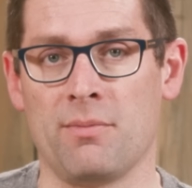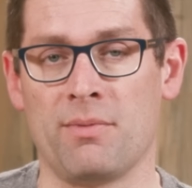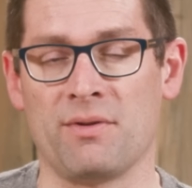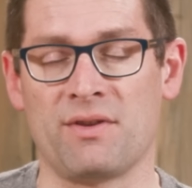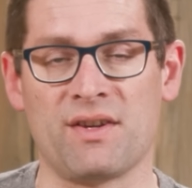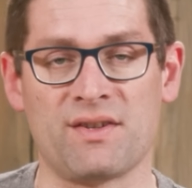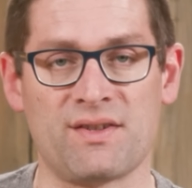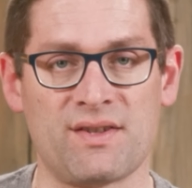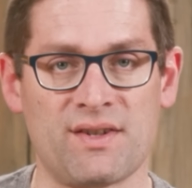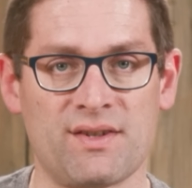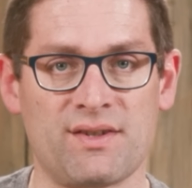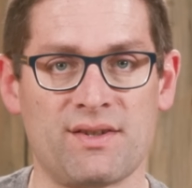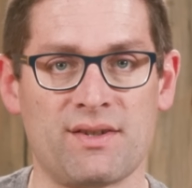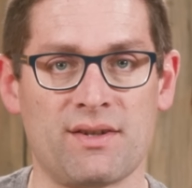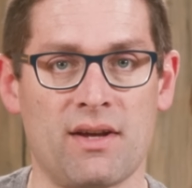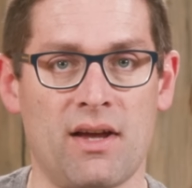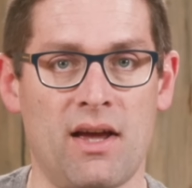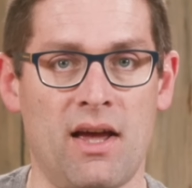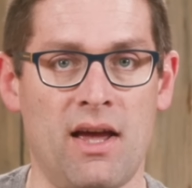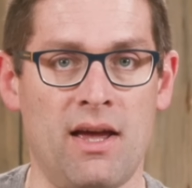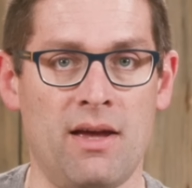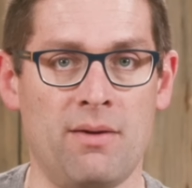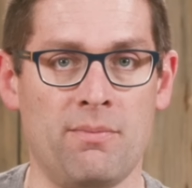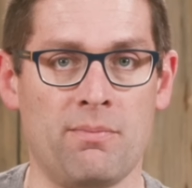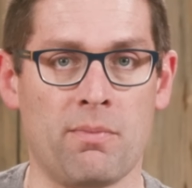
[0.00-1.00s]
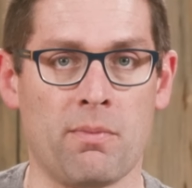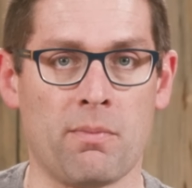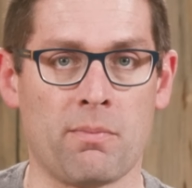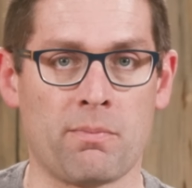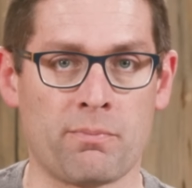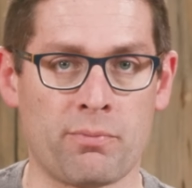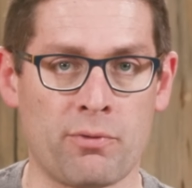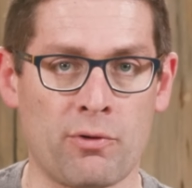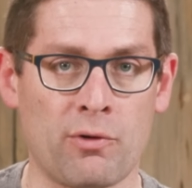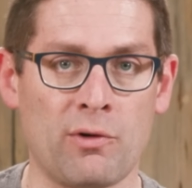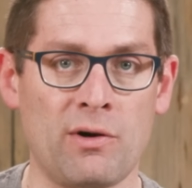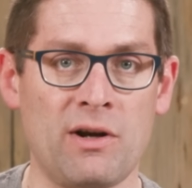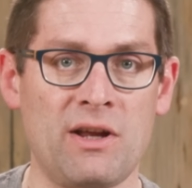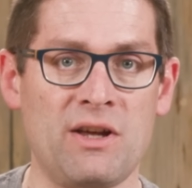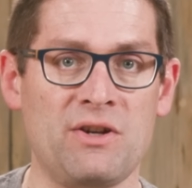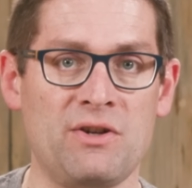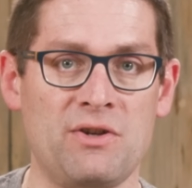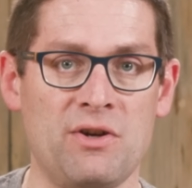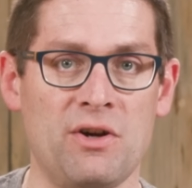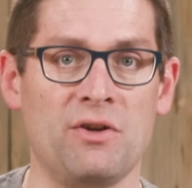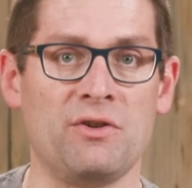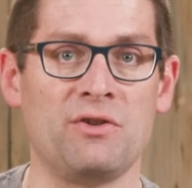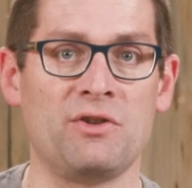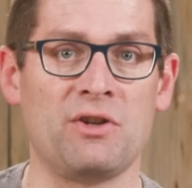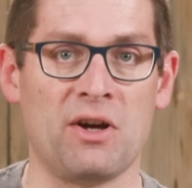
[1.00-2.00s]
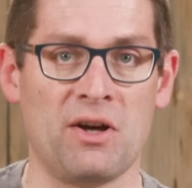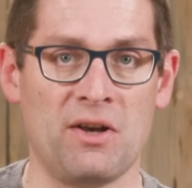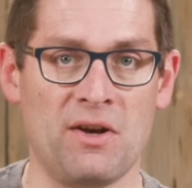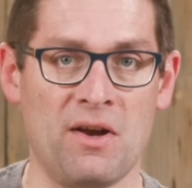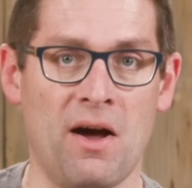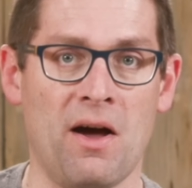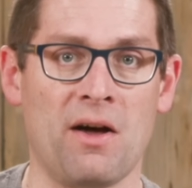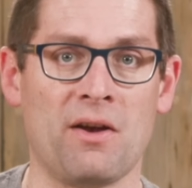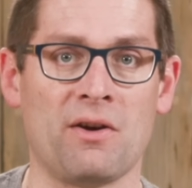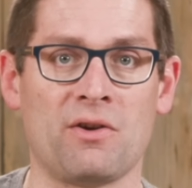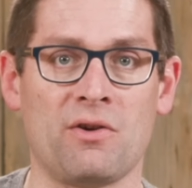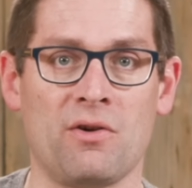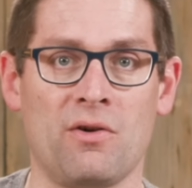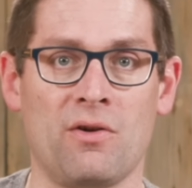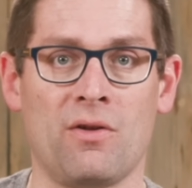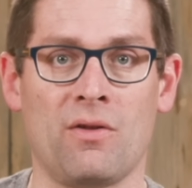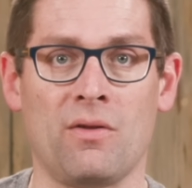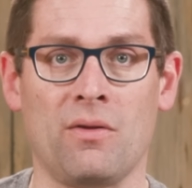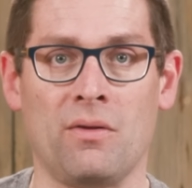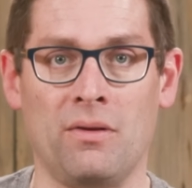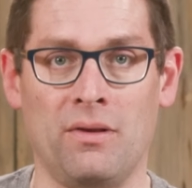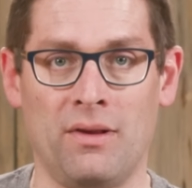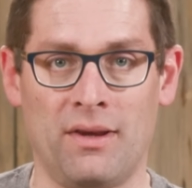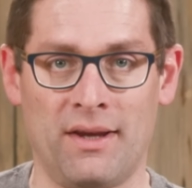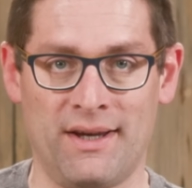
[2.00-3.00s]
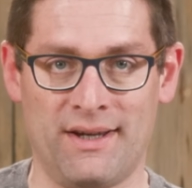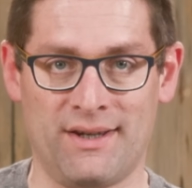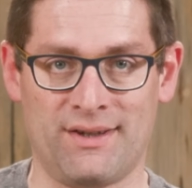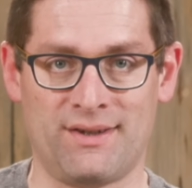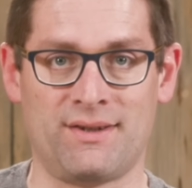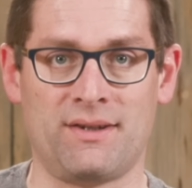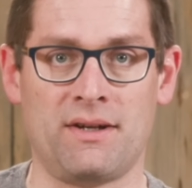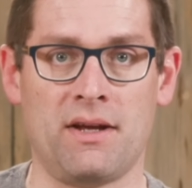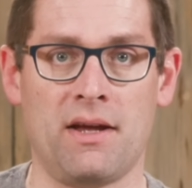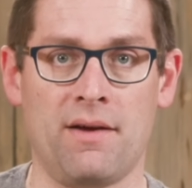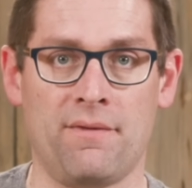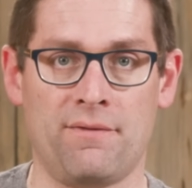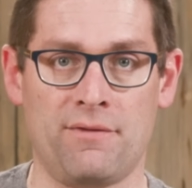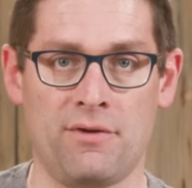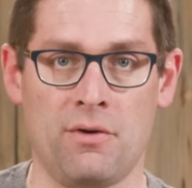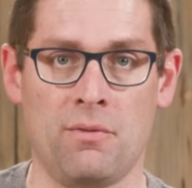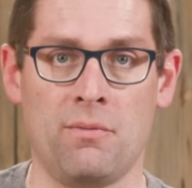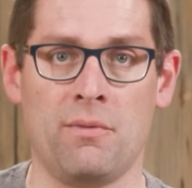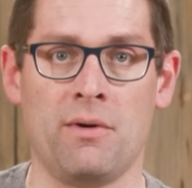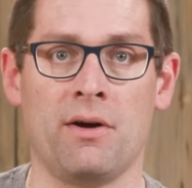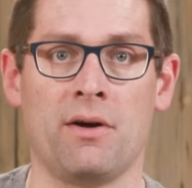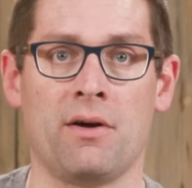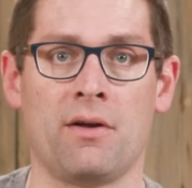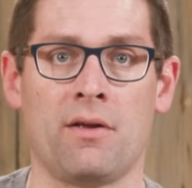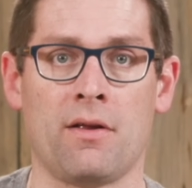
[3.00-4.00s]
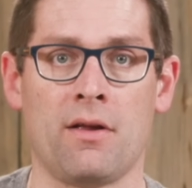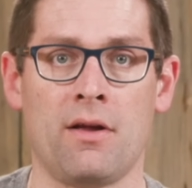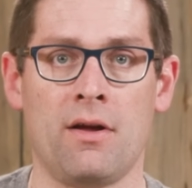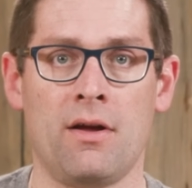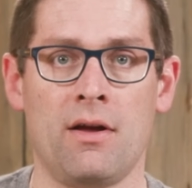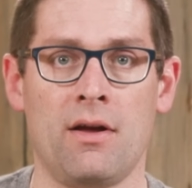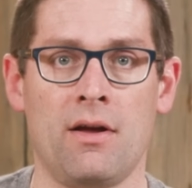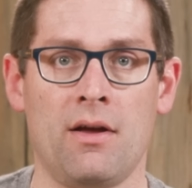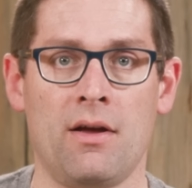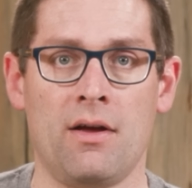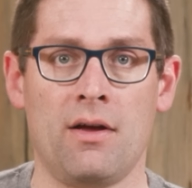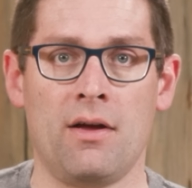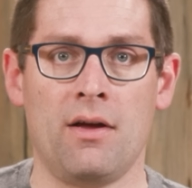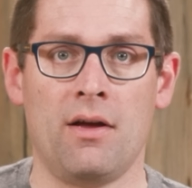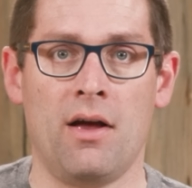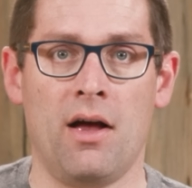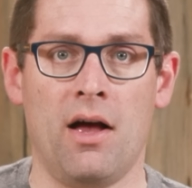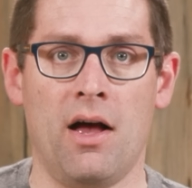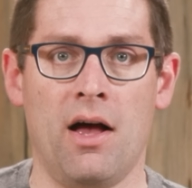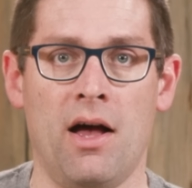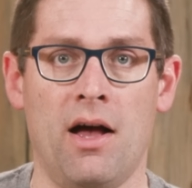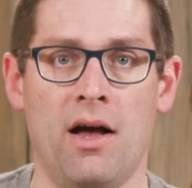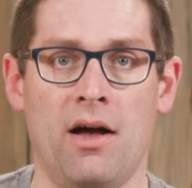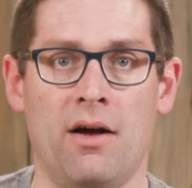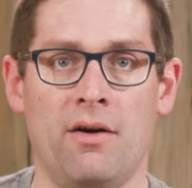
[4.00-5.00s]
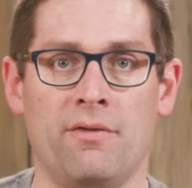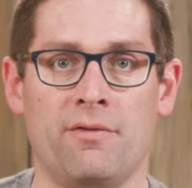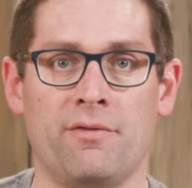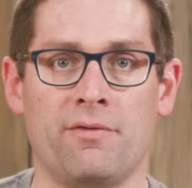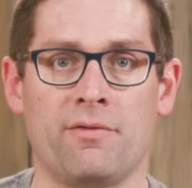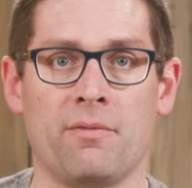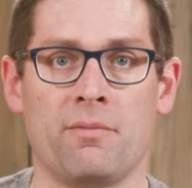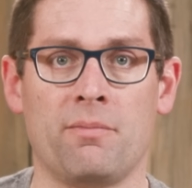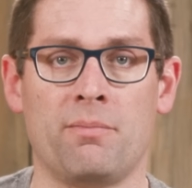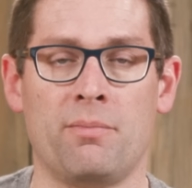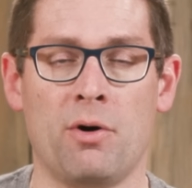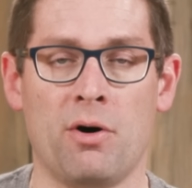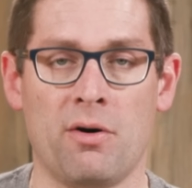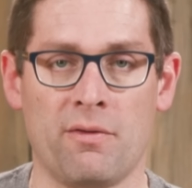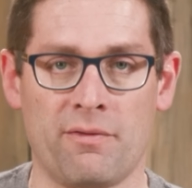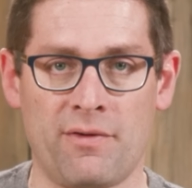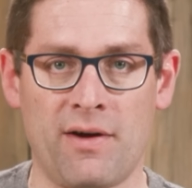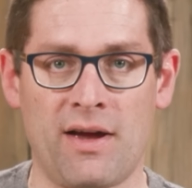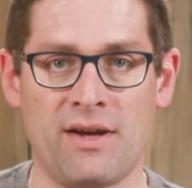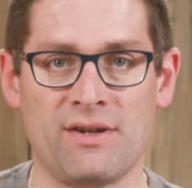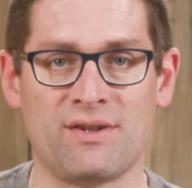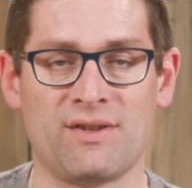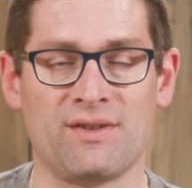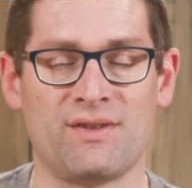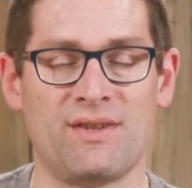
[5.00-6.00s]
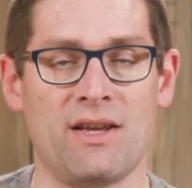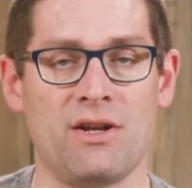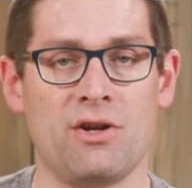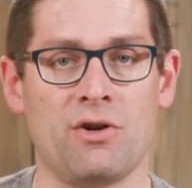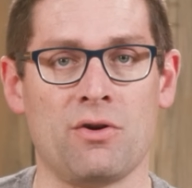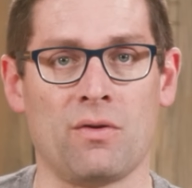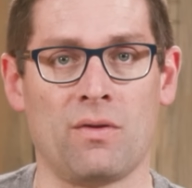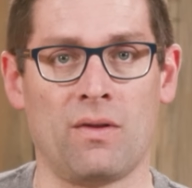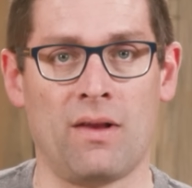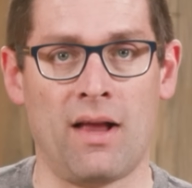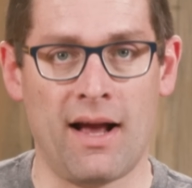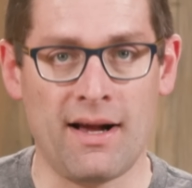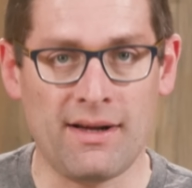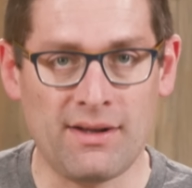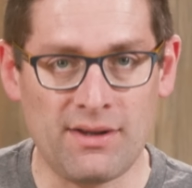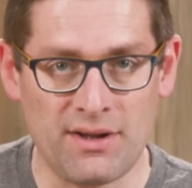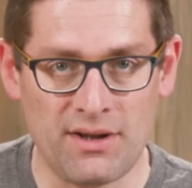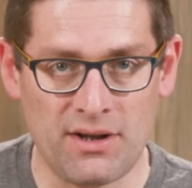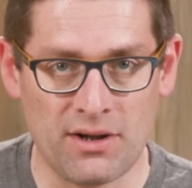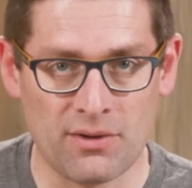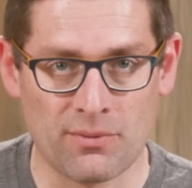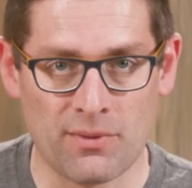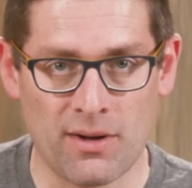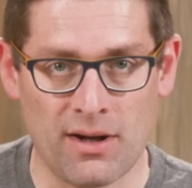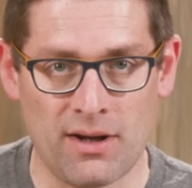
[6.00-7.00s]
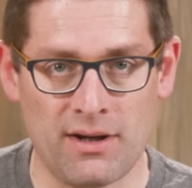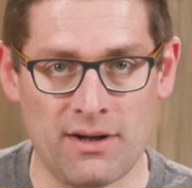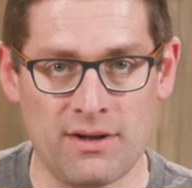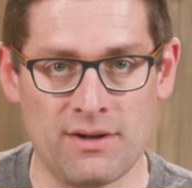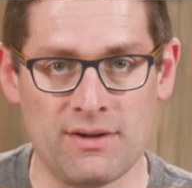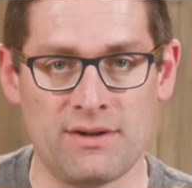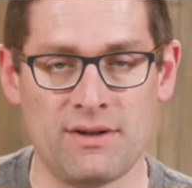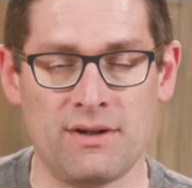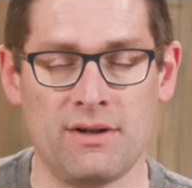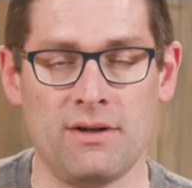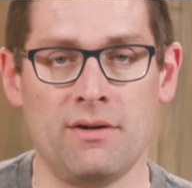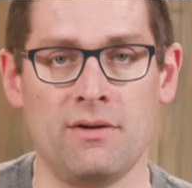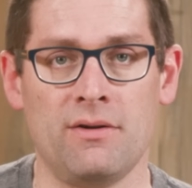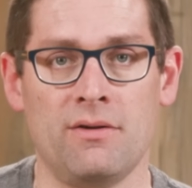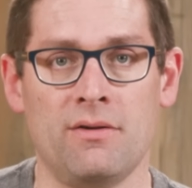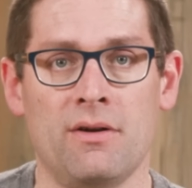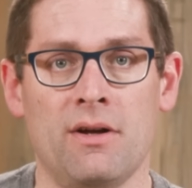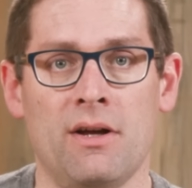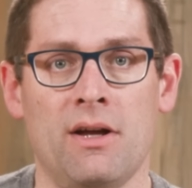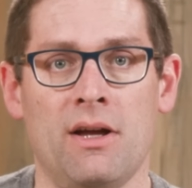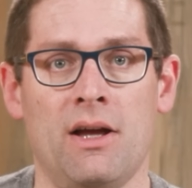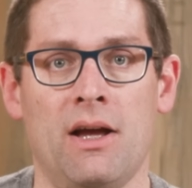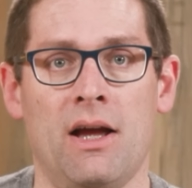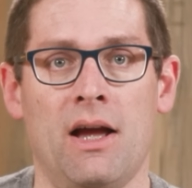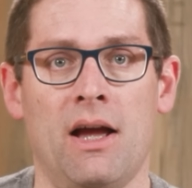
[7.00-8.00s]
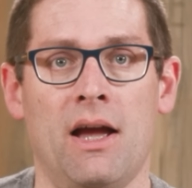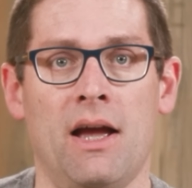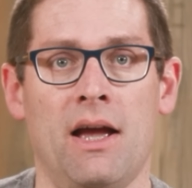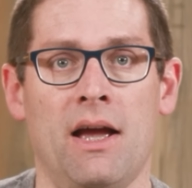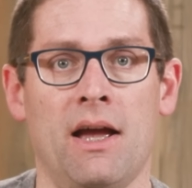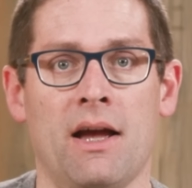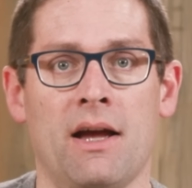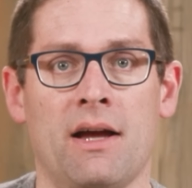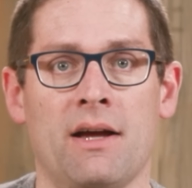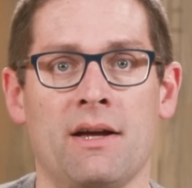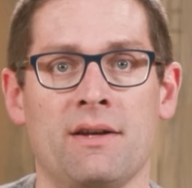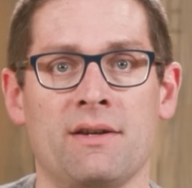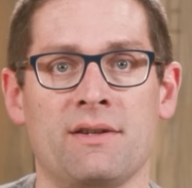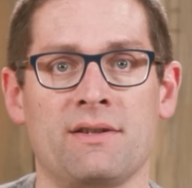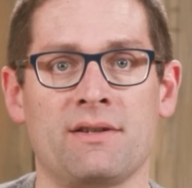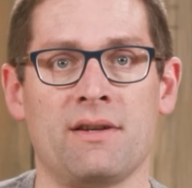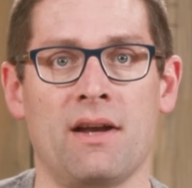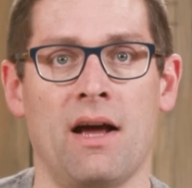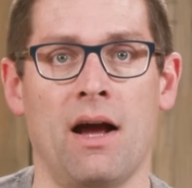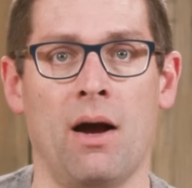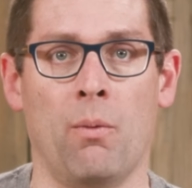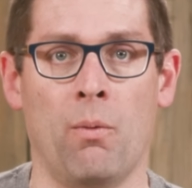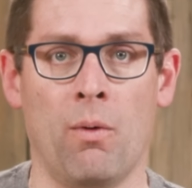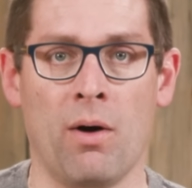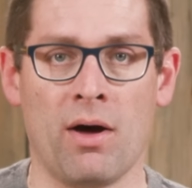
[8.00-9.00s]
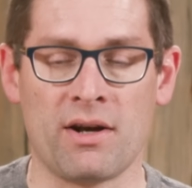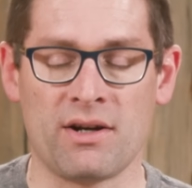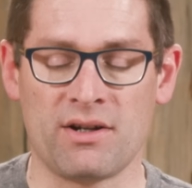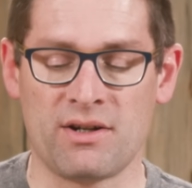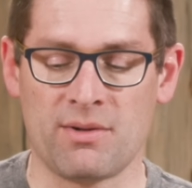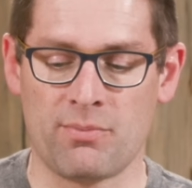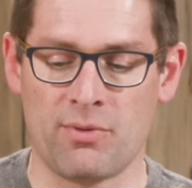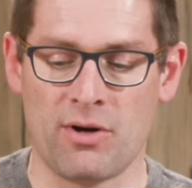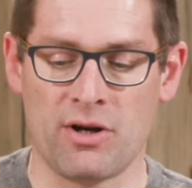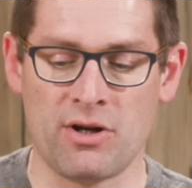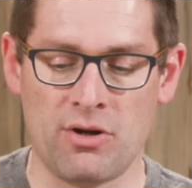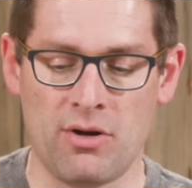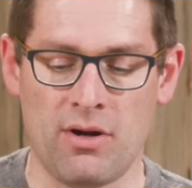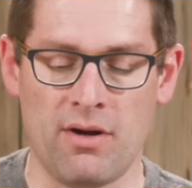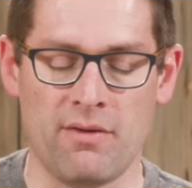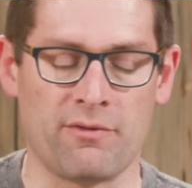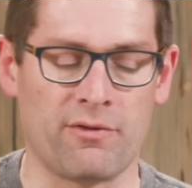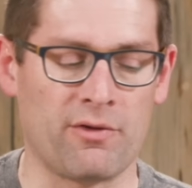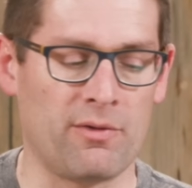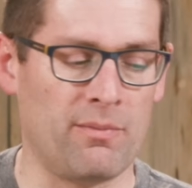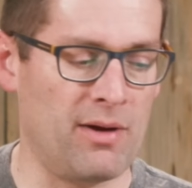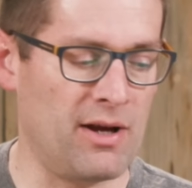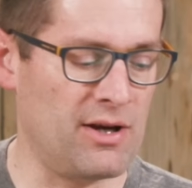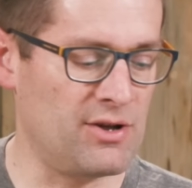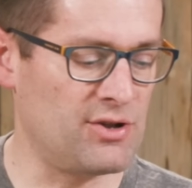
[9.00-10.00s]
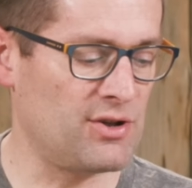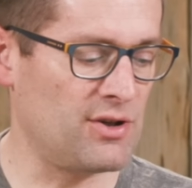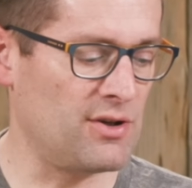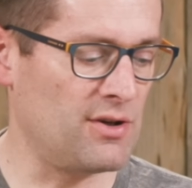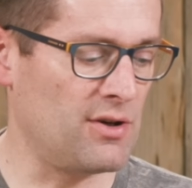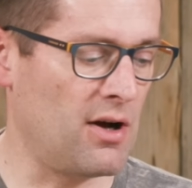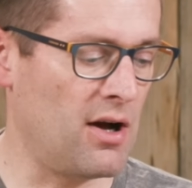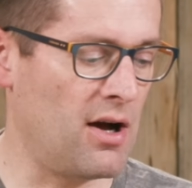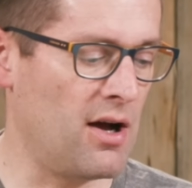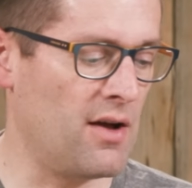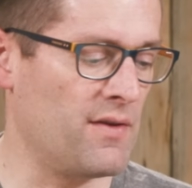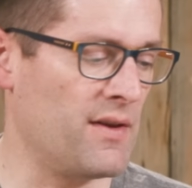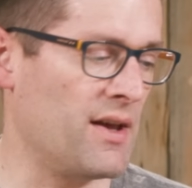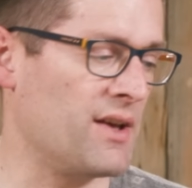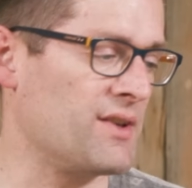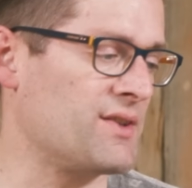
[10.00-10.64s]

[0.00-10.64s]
But this is a pretty good canonical list, if you will, of bolt faces that you're likely to run into, and I wanted to bring you information on